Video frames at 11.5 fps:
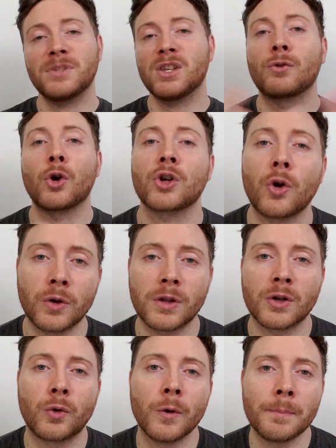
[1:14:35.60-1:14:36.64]
you've got to go to
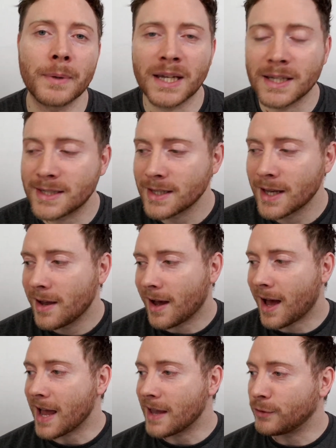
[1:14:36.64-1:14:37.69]
the group, because
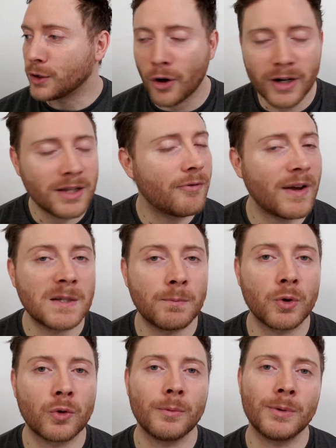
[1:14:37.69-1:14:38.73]
if you're not in the
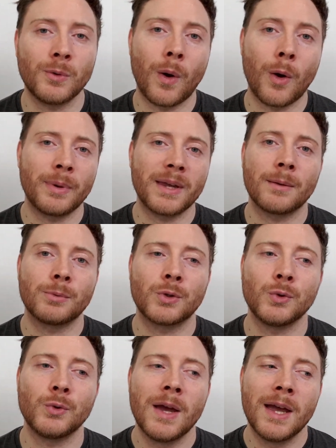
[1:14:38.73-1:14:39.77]
Facebook group, you won't be able
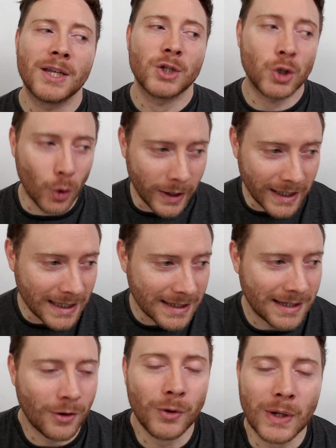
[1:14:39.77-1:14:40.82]
to join it.
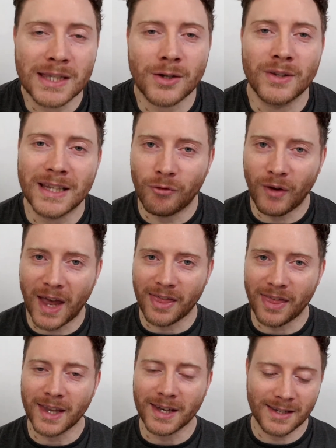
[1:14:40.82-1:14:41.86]
So it's only fair
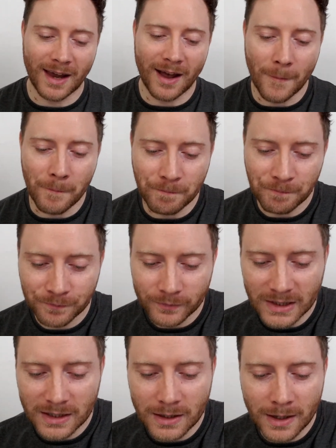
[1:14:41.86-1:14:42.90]
that
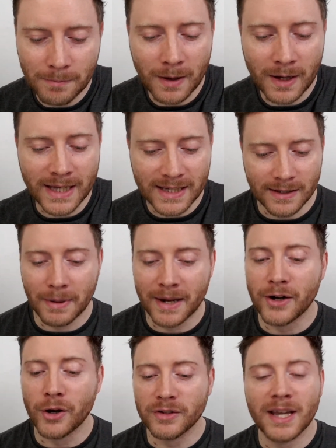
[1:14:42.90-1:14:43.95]
I guess I
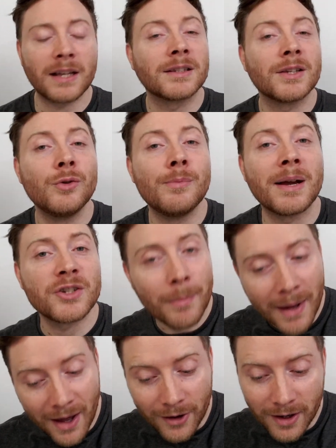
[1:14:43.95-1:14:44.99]
better not tell too much
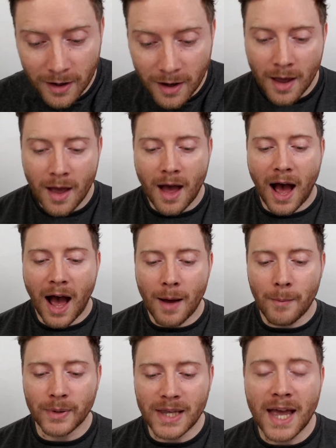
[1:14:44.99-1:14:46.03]
about it.
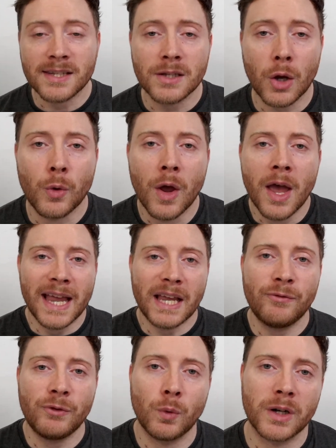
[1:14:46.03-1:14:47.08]
But yeah, so
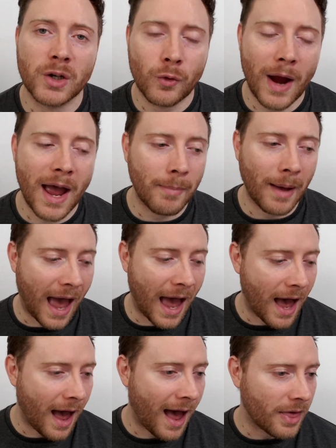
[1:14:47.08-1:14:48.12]
if you want to grab
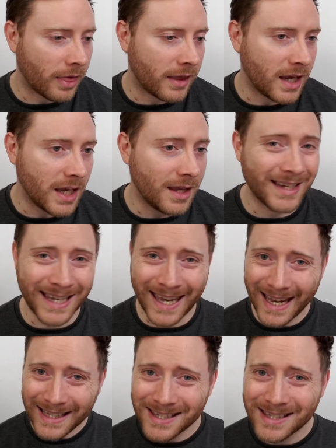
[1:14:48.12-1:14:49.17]
the
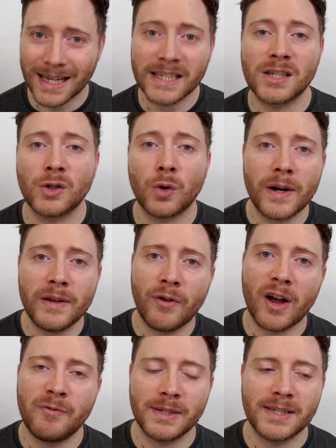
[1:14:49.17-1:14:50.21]
kit, it's
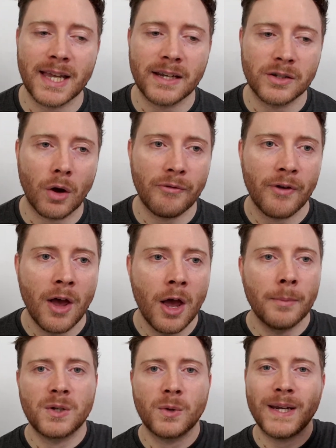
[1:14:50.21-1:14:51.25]
25% off
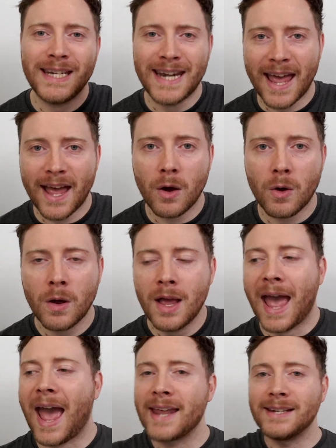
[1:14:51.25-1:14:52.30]
between now
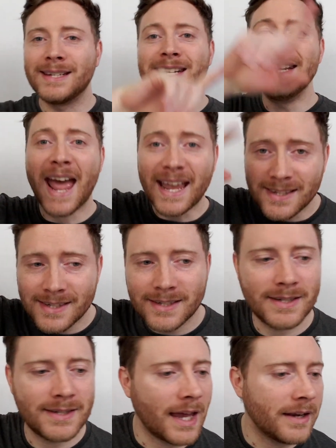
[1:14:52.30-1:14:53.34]
and next
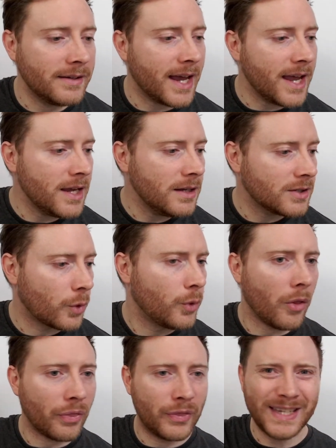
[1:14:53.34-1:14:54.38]
Sunday. So
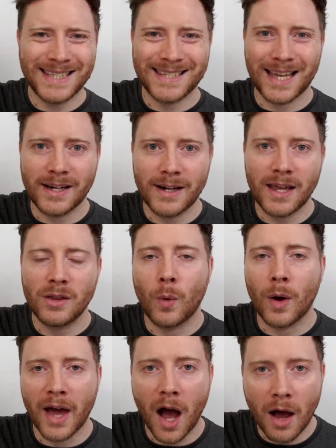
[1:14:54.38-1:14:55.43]
not this Sunday, the
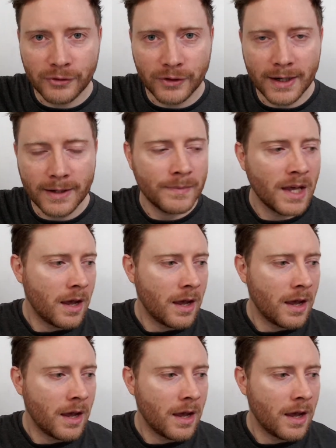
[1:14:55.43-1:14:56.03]
one after.